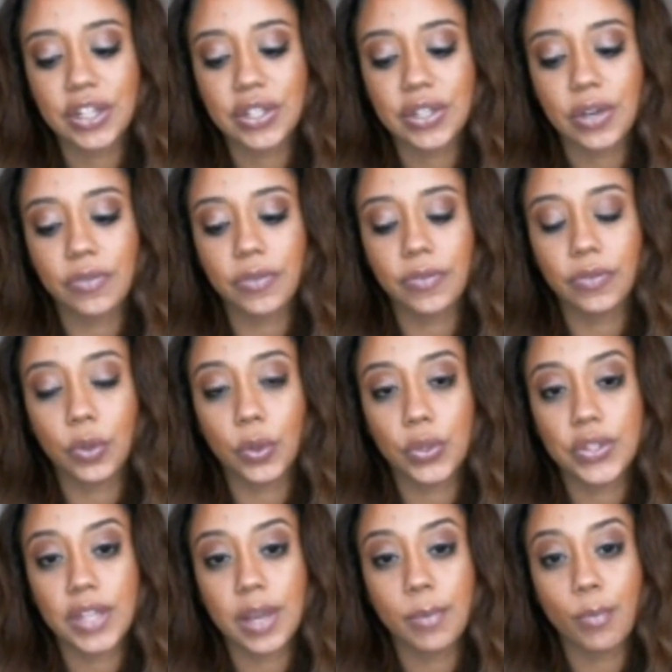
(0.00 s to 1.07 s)
yourself if
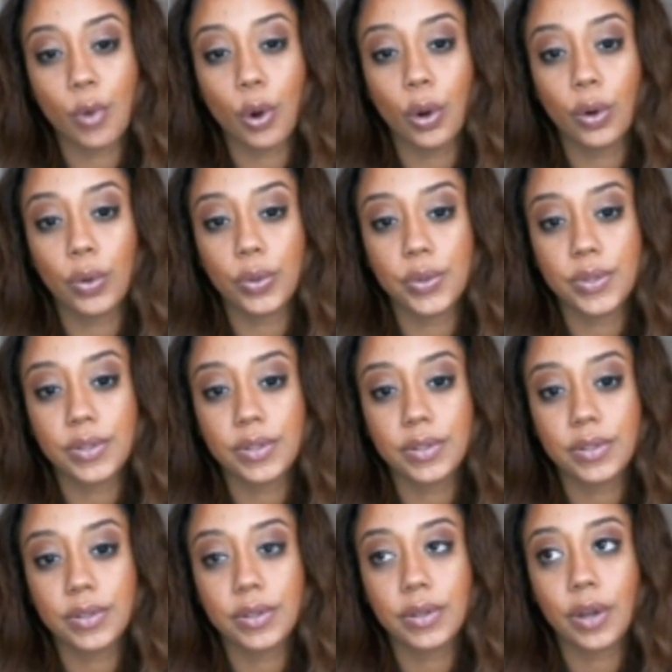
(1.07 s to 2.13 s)
those same morals
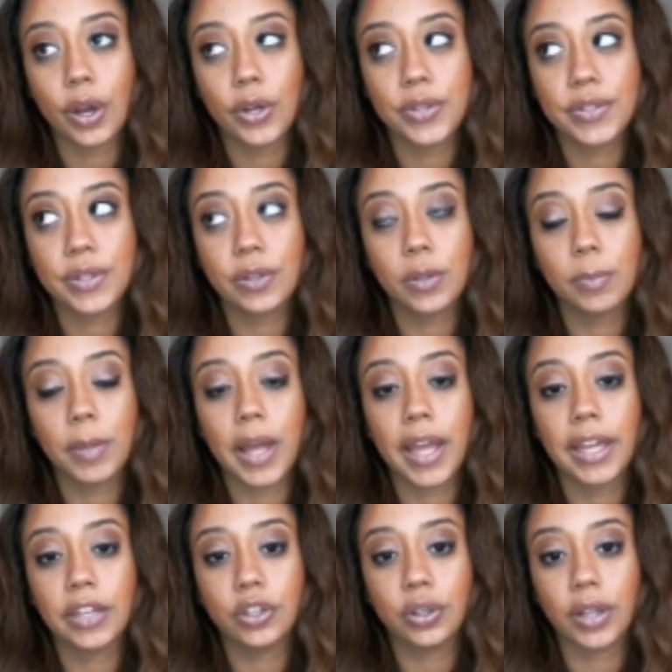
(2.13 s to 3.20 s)
are still
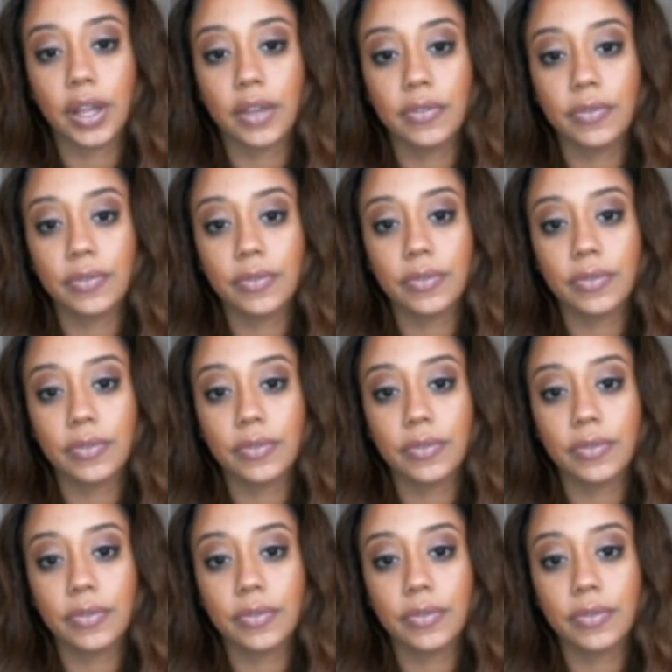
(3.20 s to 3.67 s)
applying in your life.